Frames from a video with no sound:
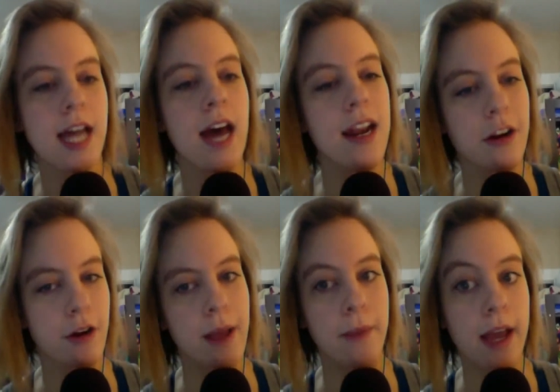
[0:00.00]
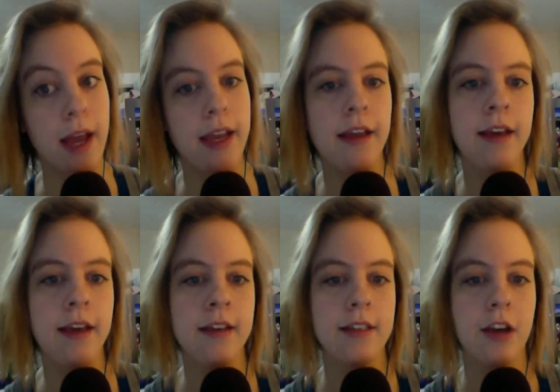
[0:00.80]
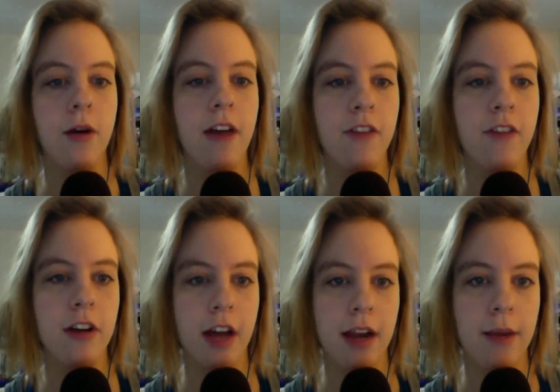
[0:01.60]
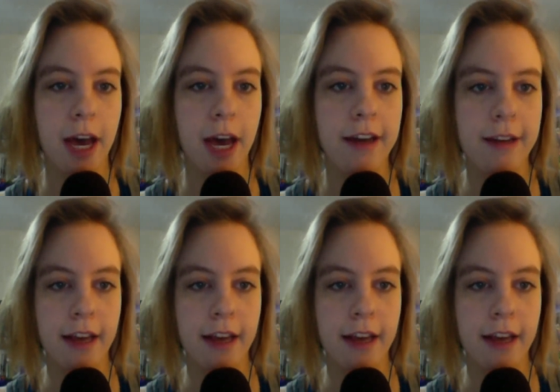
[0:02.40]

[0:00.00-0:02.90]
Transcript: a great mic. So I feel kind of bad.